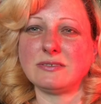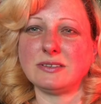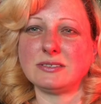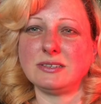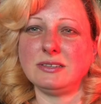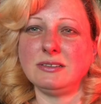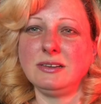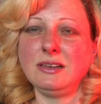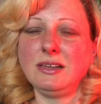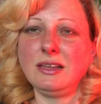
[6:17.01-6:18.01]
was in
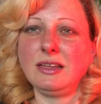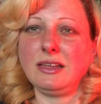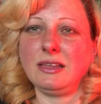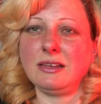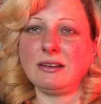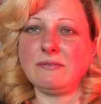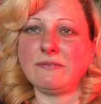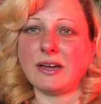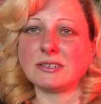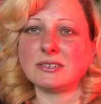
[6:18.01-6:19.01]
ear
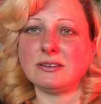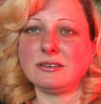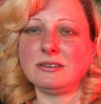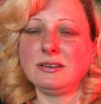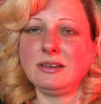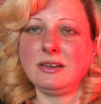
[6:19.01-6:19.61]
infection,